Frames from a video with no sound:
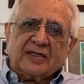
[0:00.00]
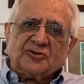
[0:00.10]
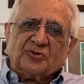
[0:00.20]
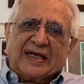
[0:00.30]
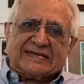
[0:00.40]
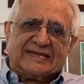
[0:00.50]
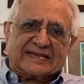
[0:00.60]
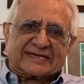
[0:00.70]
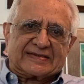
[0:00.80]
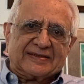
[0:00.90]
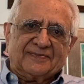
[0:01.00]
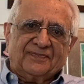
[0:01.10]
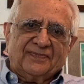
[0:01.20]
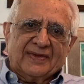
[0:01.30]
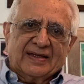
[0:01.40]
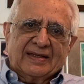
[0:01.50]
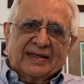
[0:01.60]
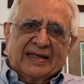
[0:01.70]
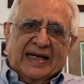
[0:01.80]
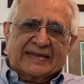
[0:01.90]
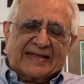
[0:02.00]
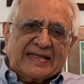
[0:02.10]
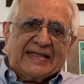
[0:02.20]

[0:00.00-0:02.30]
to exist. And then